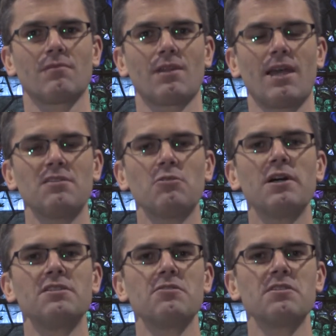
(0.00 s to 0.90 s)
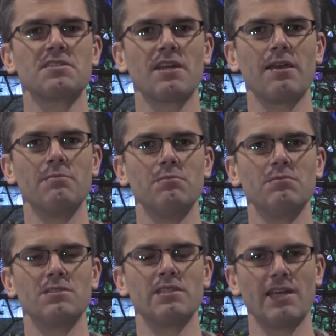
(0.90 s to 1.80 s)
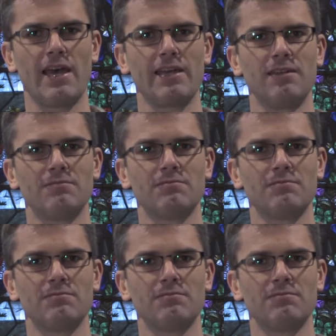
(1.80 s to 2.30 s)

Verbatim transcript: How do I do the same today?